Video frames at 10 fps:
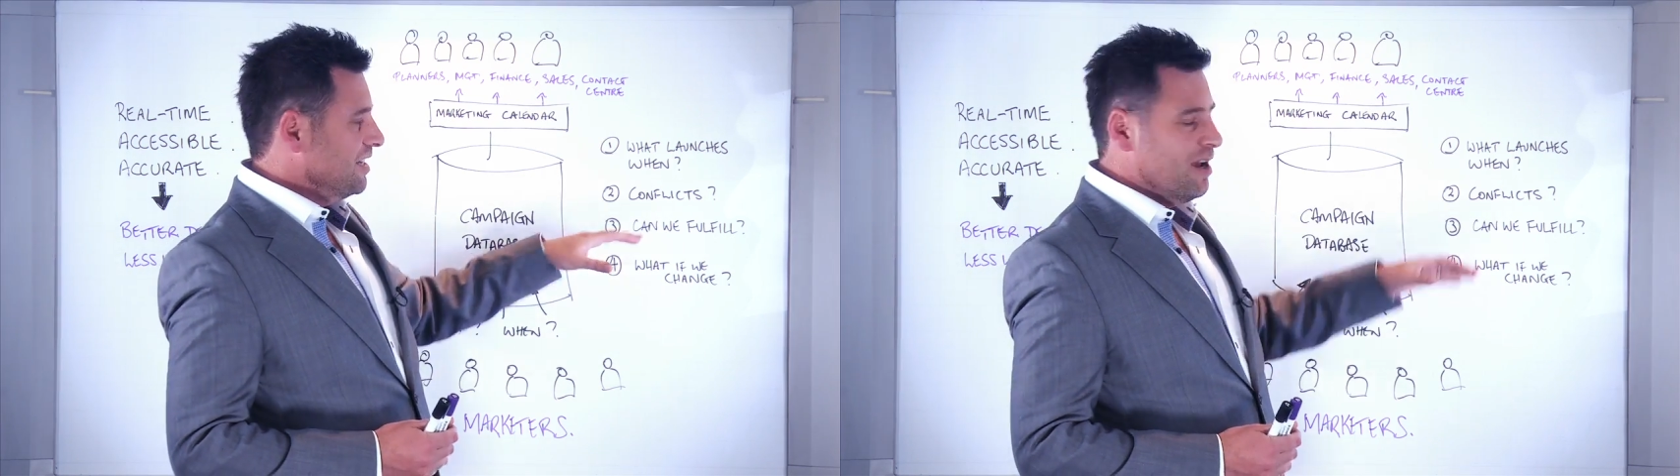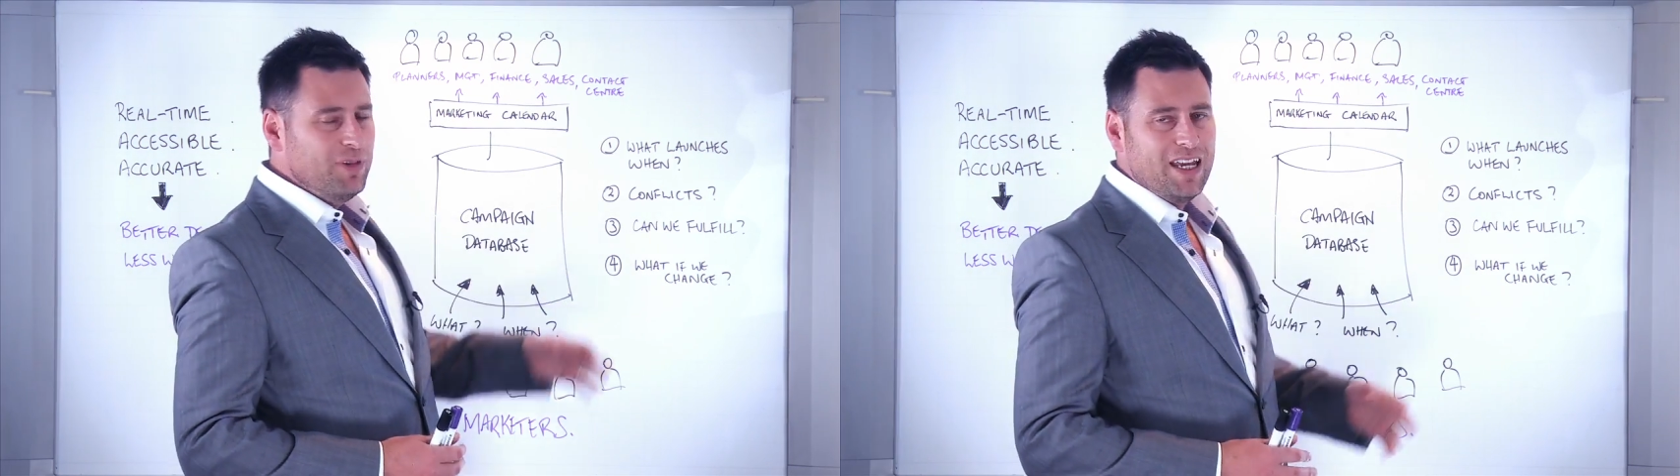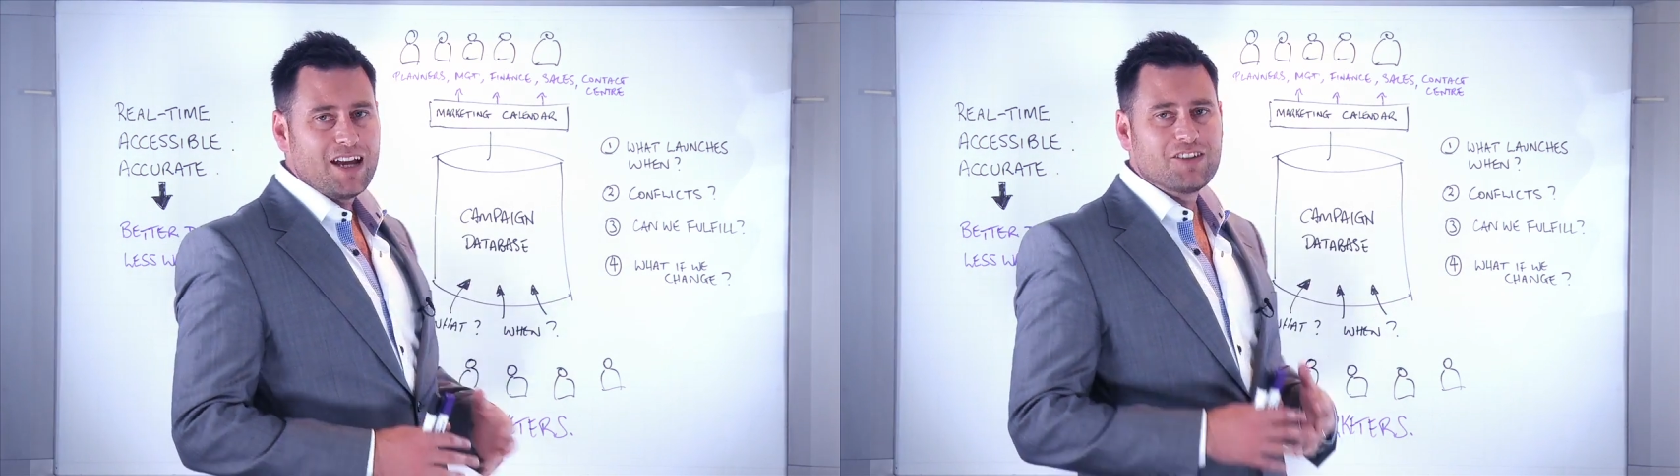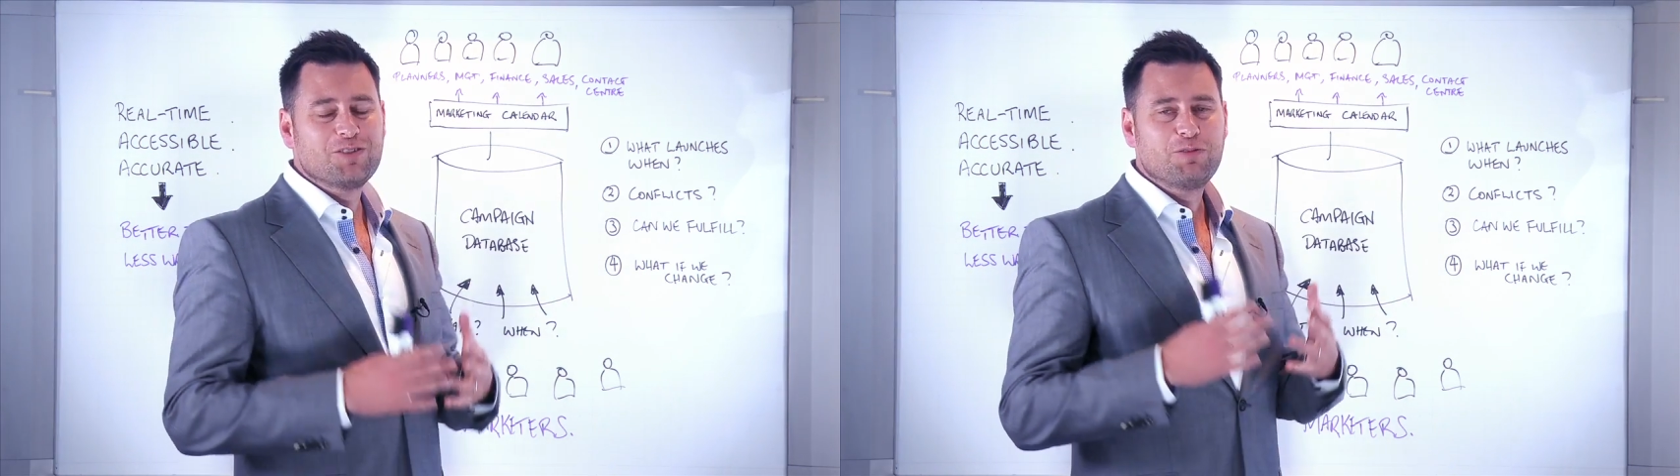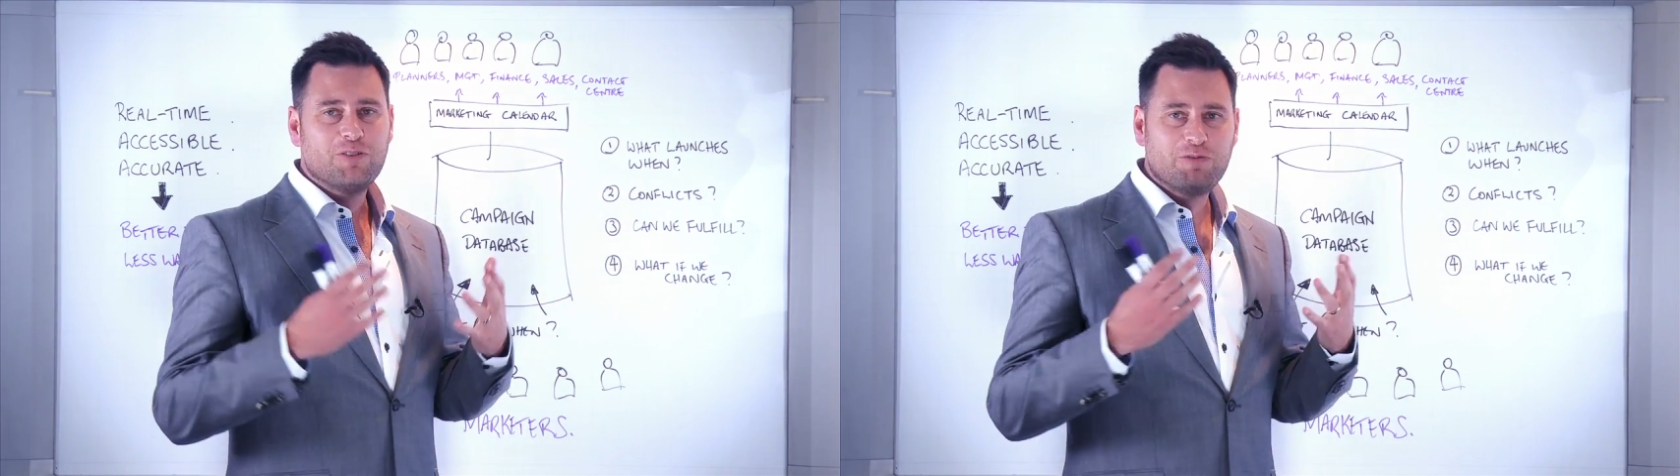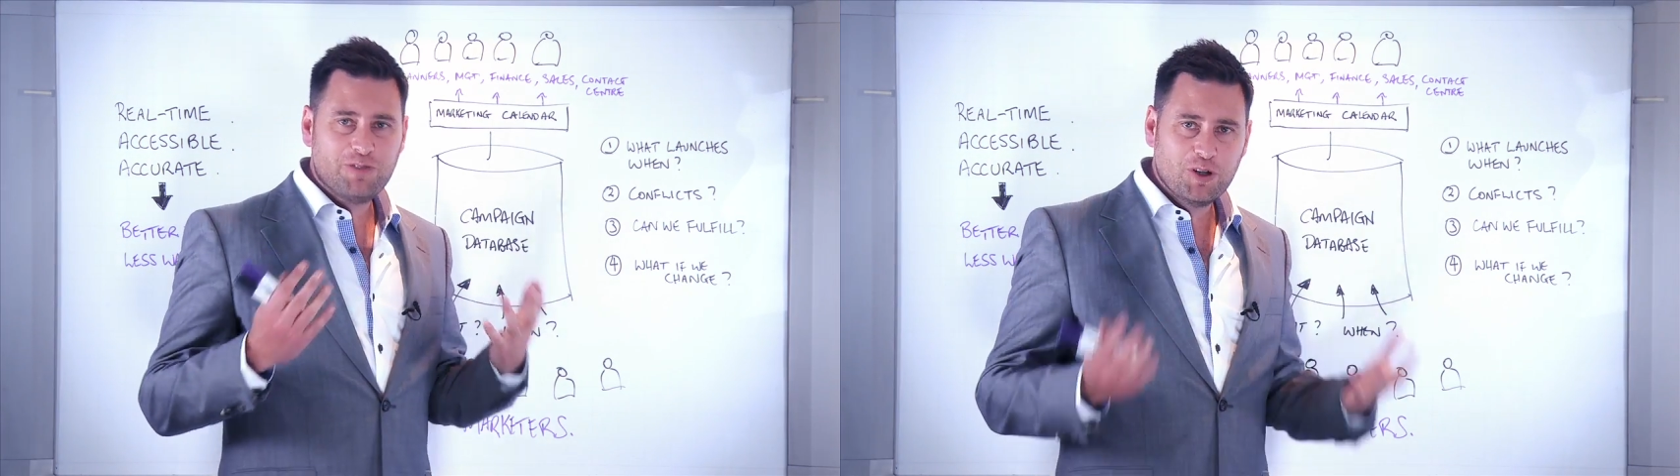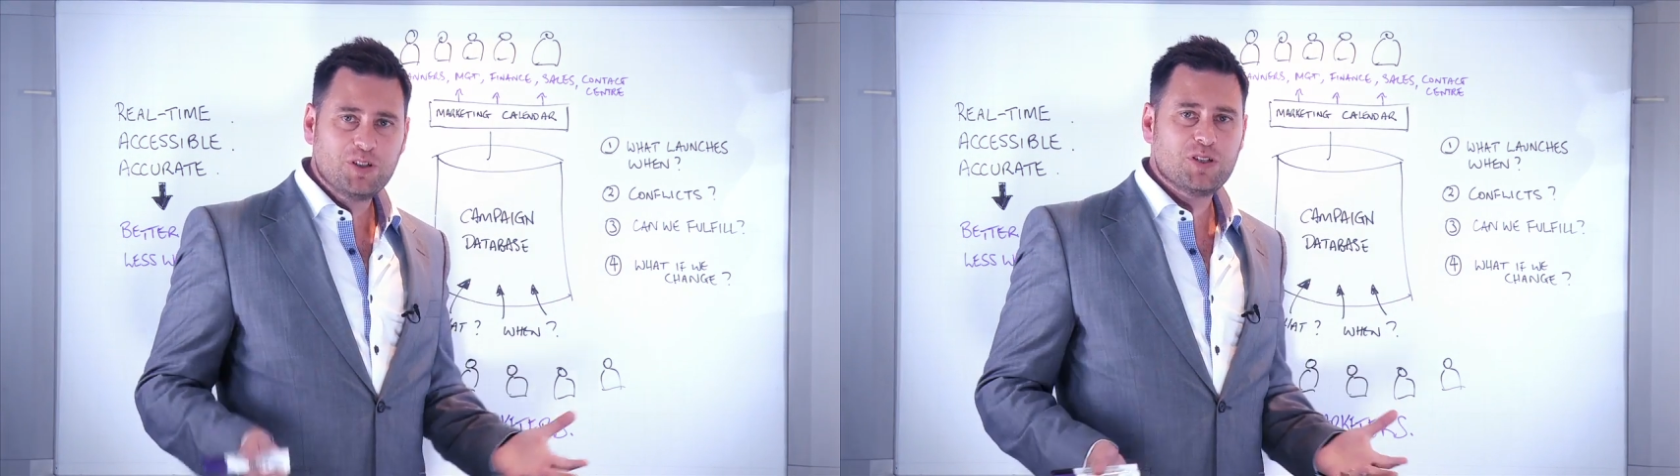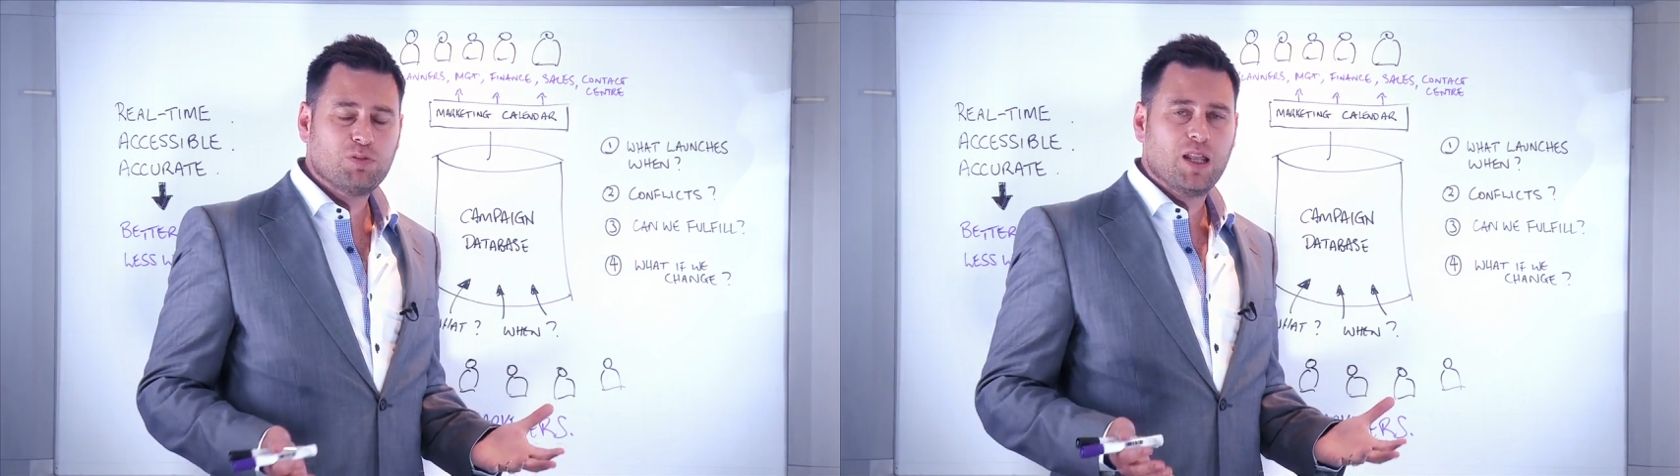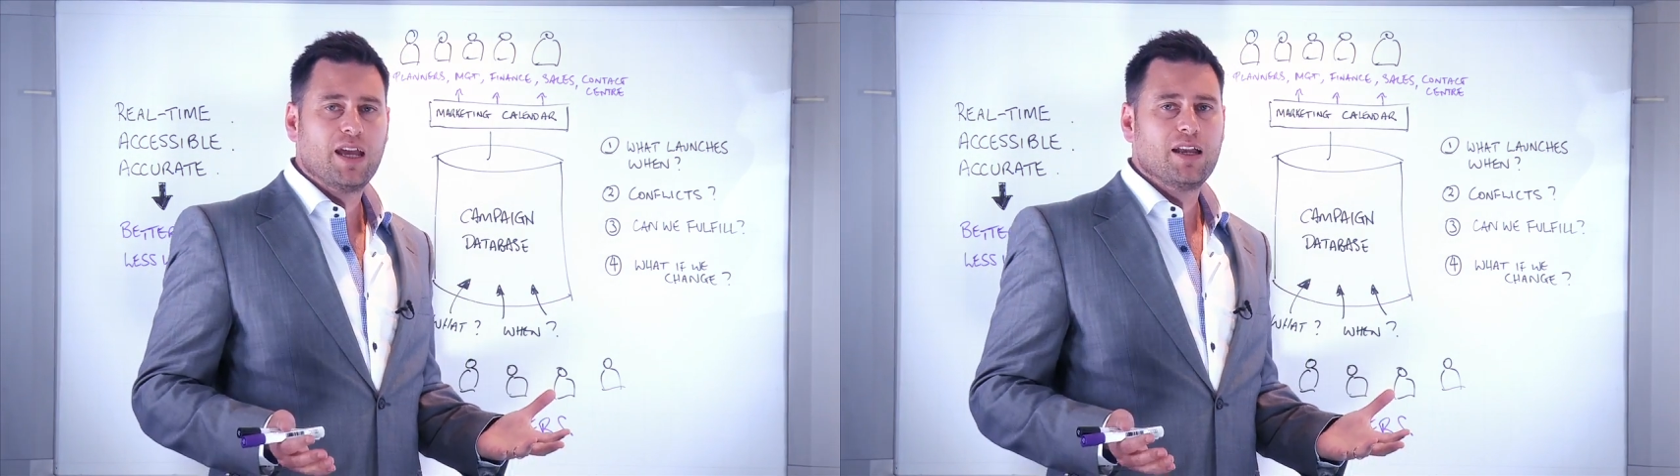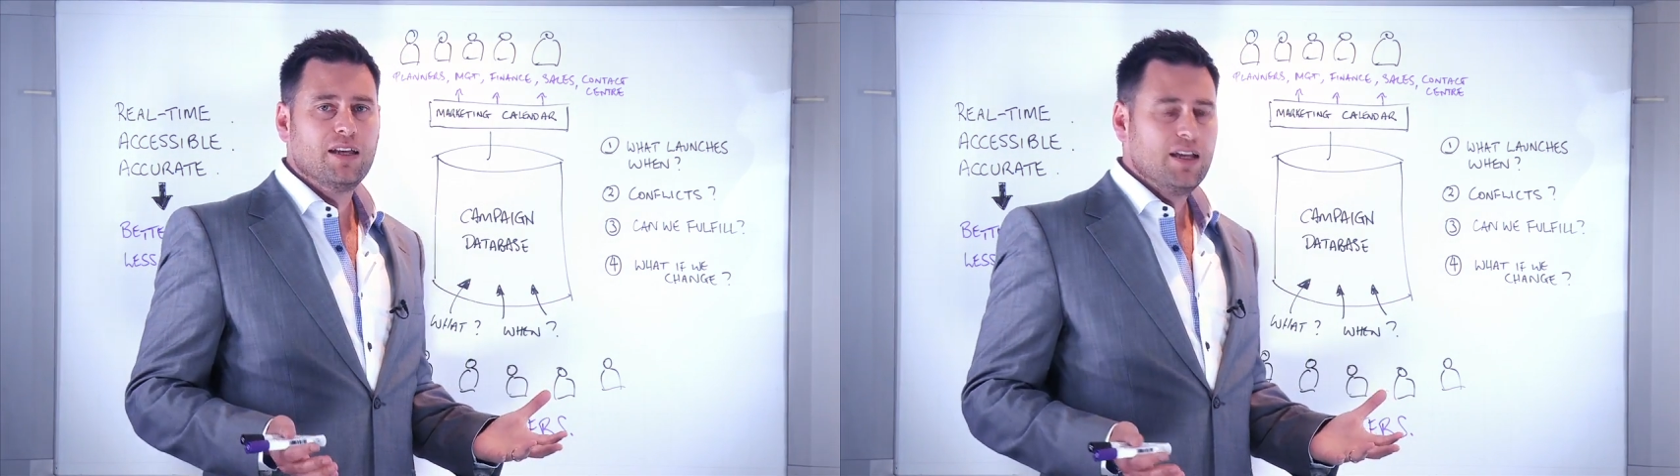can we actually fulfill this
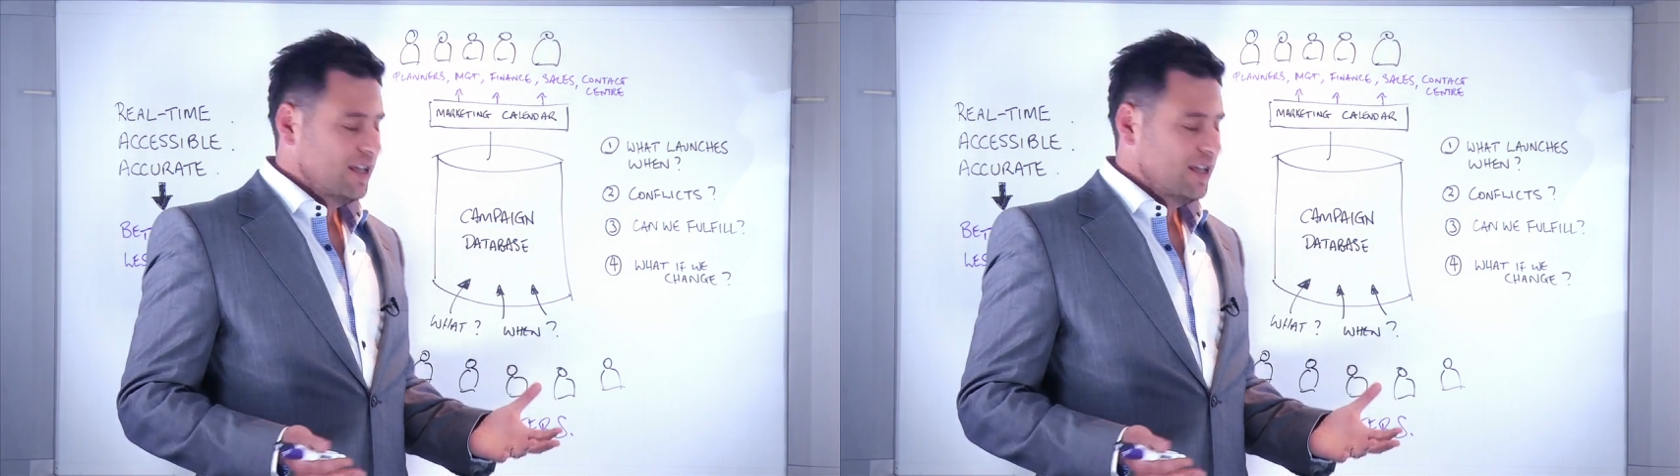plan?